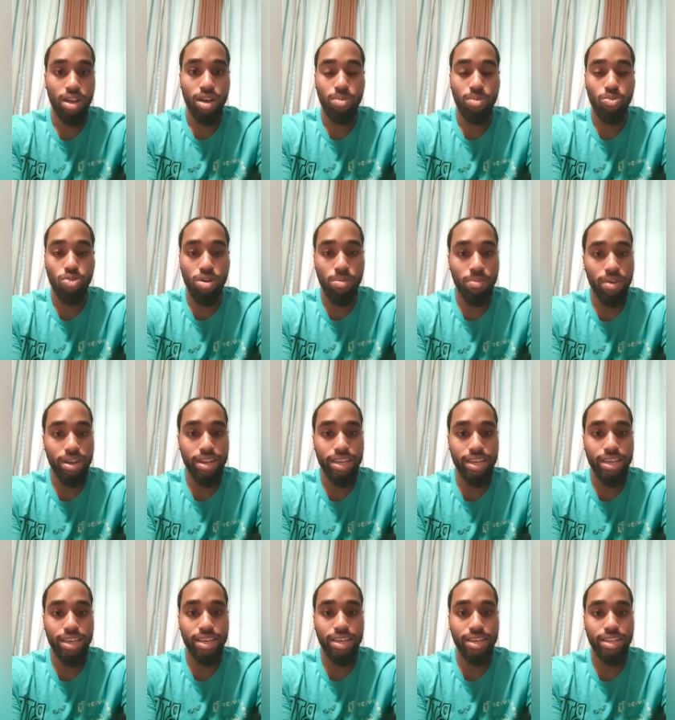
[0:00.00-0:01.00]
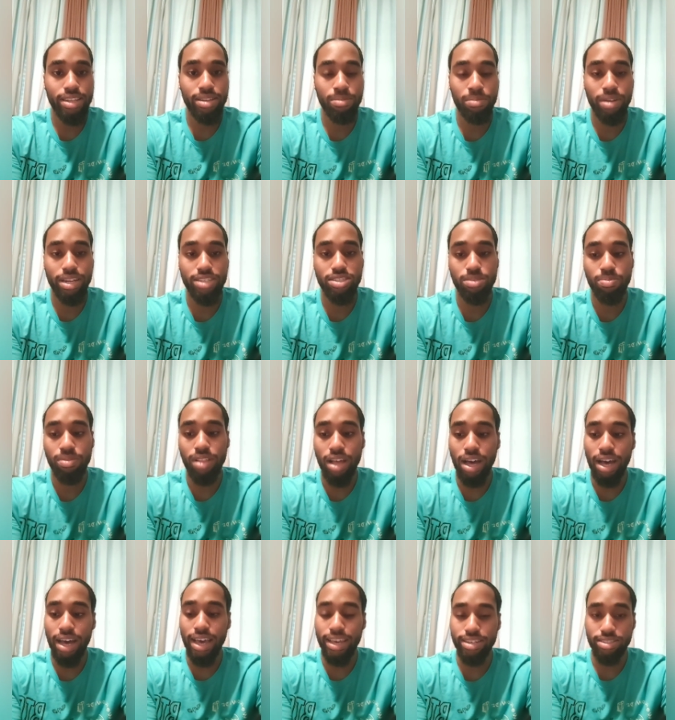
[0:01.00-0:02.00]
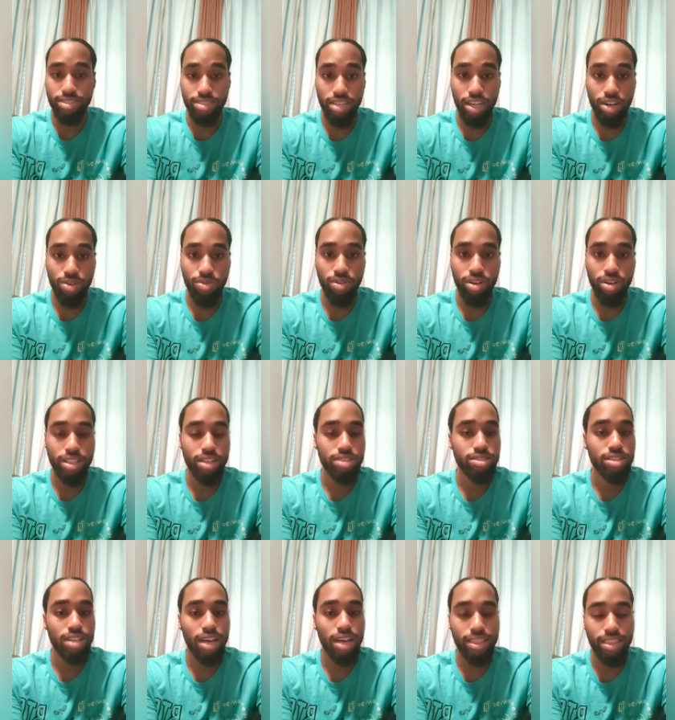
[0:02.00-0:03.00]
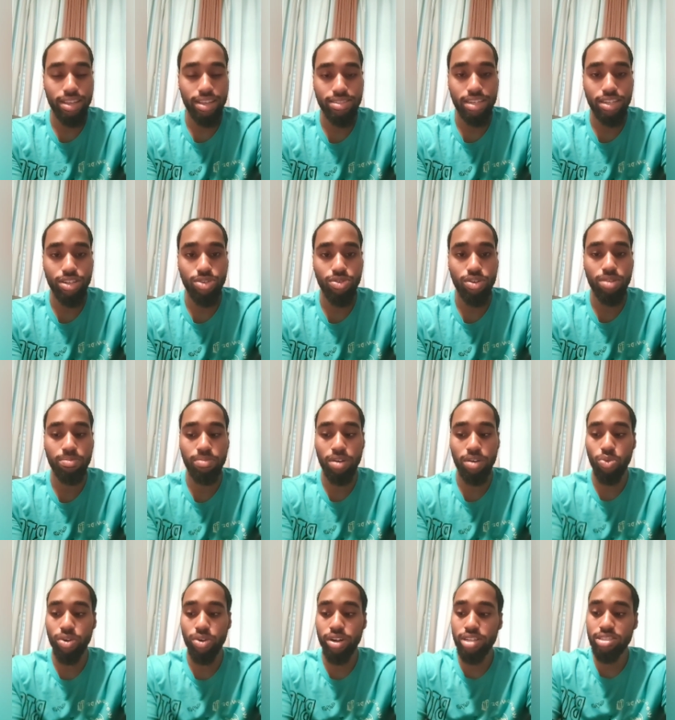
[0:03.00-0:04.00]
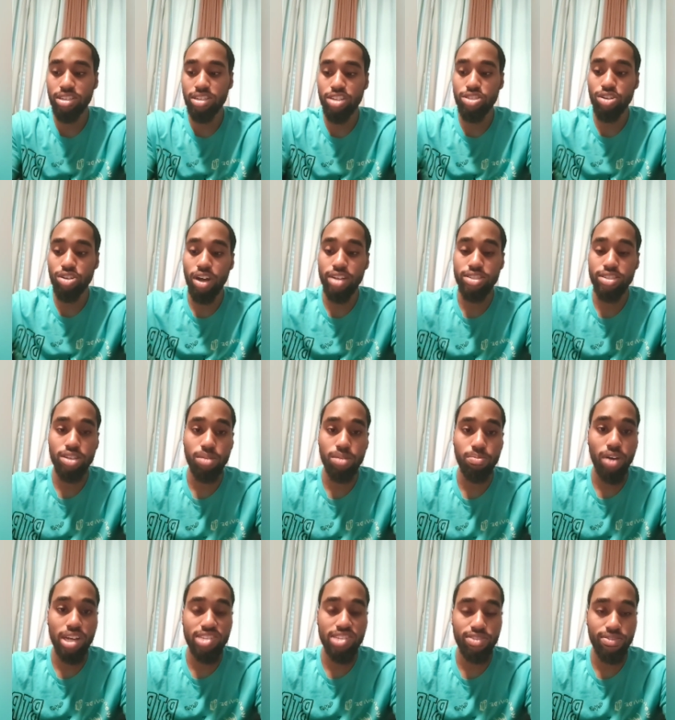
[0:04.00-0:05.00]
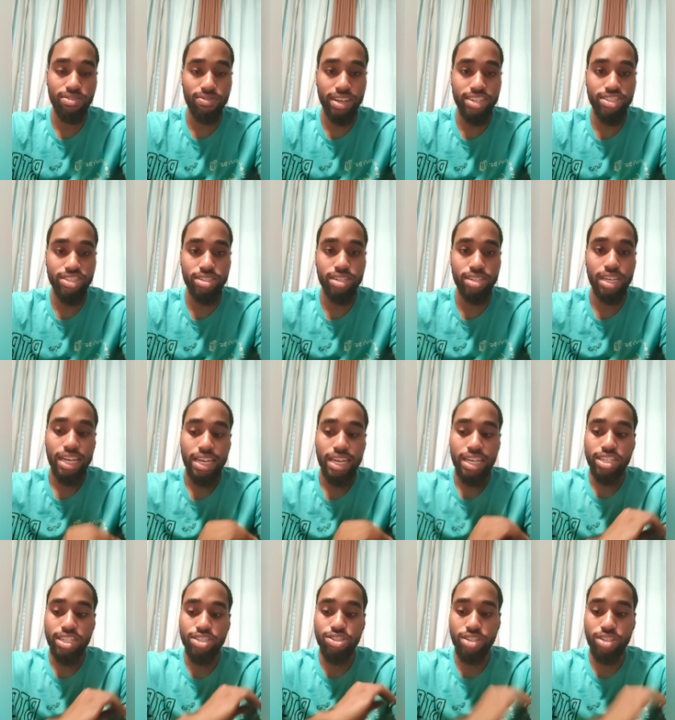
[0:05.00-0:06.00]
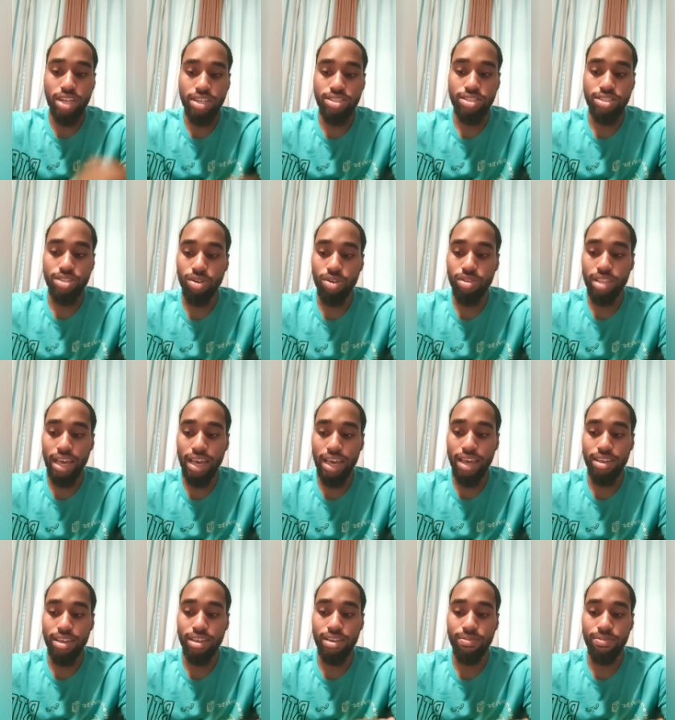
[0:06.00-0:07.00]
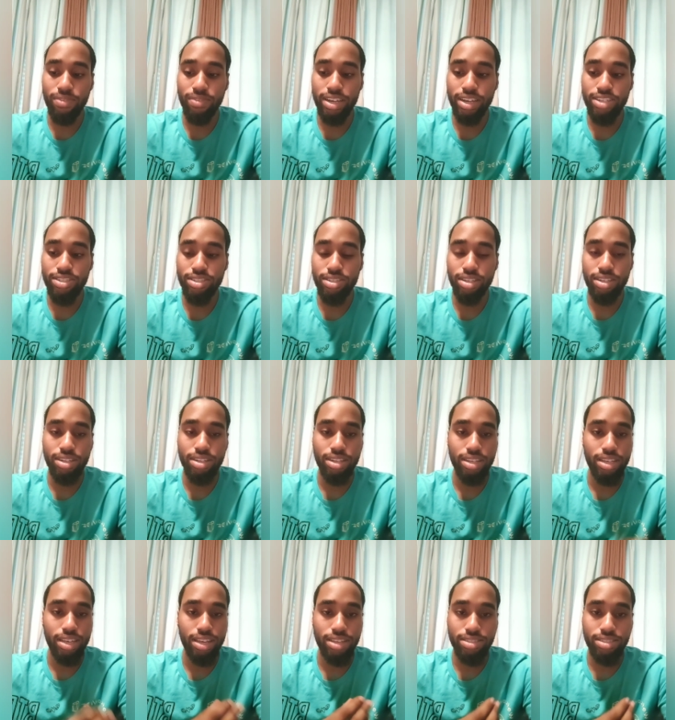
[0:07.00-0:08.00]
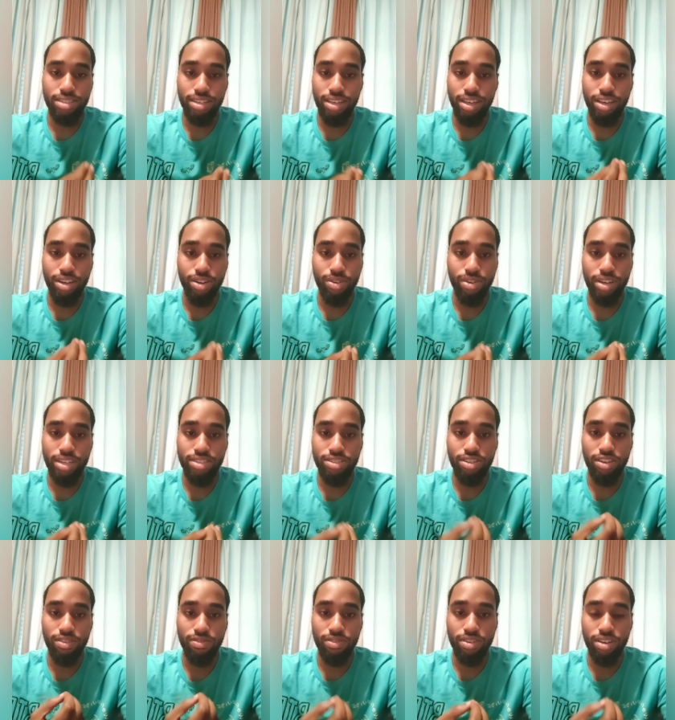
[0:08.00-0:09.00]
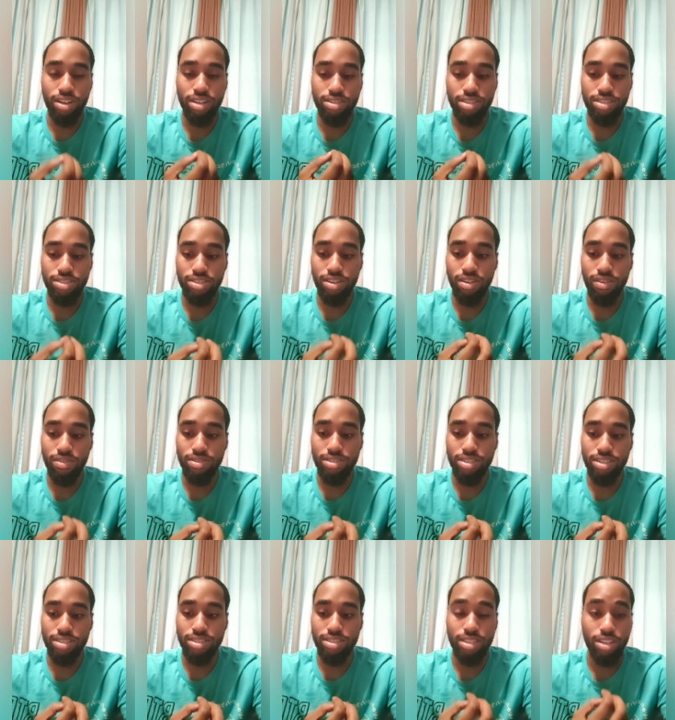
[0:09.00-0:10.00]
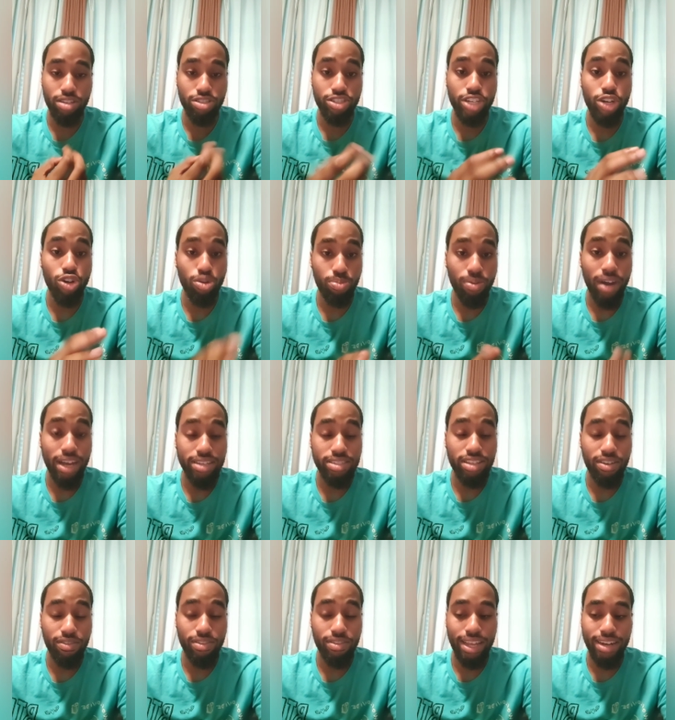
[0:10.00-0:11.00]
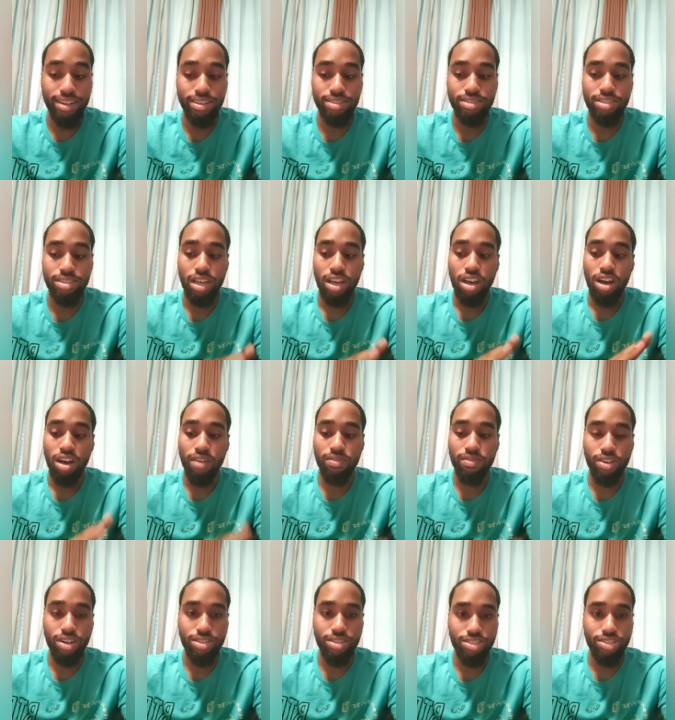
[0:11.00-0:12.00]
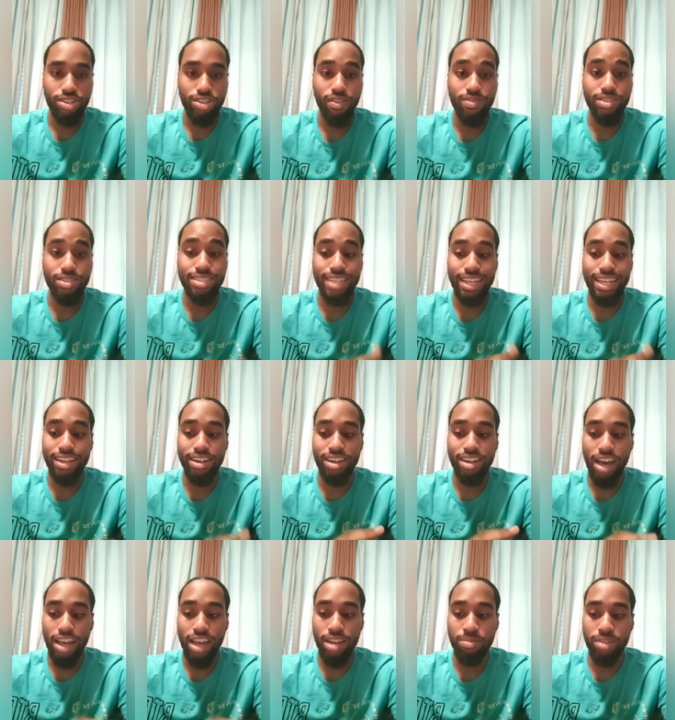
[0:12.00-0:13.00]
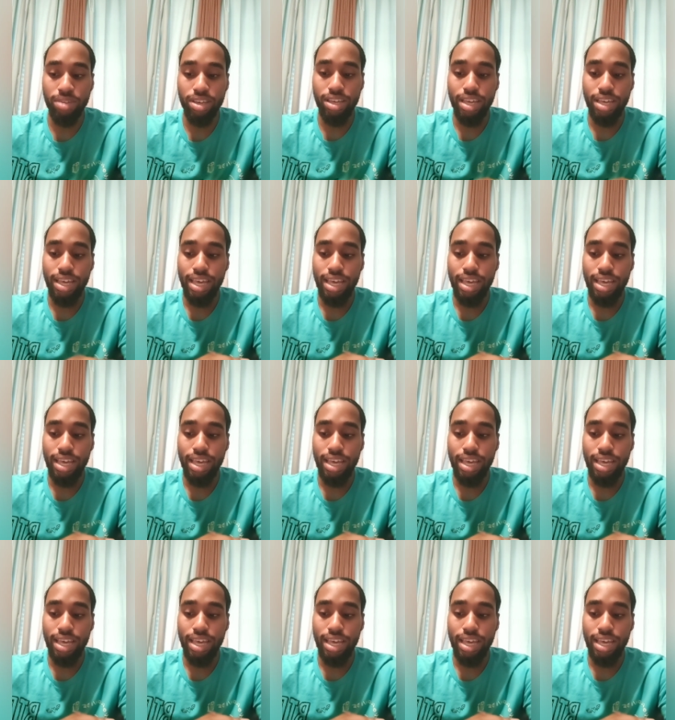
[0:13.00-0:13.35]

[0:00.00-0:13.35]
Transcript: more money and the money supply, etc. There's a lot of things that do it, but we're going to touch on some parts of inflation. Just know that inflation is the increase of goods and services, the general price level, that is, of goods and services in an economy,